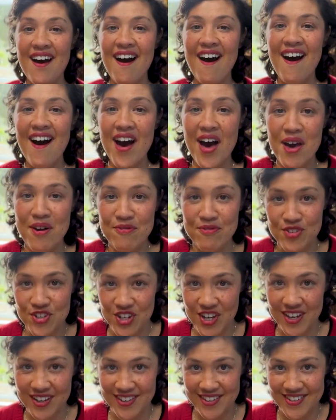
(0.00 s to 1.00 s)
I've
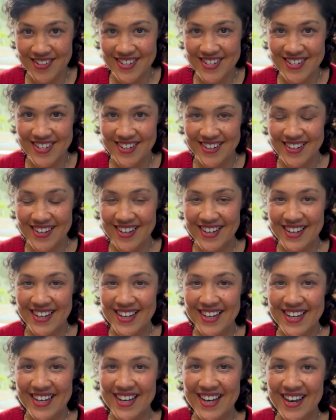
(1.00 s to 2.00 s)
changed.
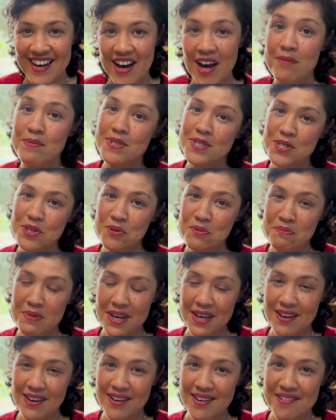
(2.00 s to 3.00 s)
I'm still
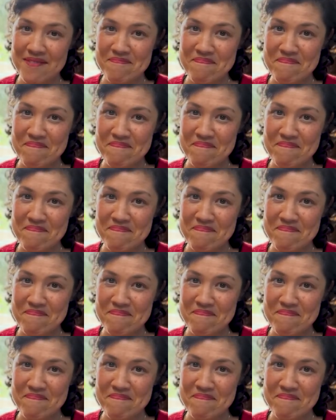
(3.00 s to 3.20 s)
me.